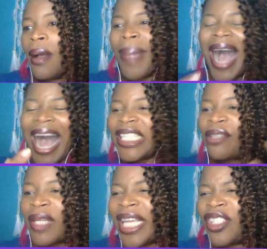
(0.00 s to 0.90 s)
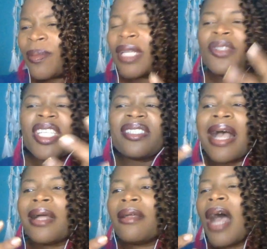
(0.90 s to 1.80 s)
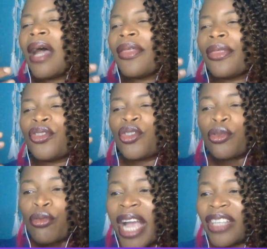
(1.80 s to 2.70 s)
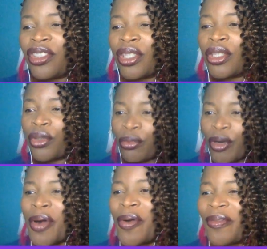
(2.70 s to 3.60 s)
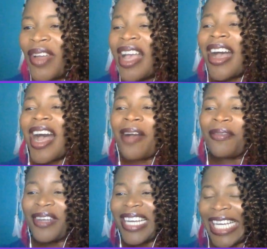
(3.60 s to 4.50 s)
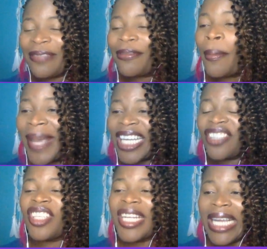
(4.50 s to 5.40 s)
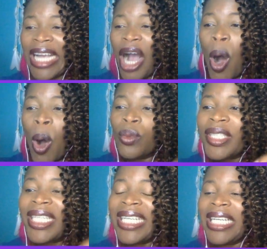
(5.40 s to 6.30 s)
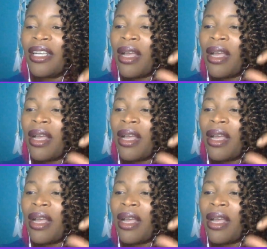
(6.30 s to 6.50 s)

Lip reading: poly relationships. There was just a treasure trove of information only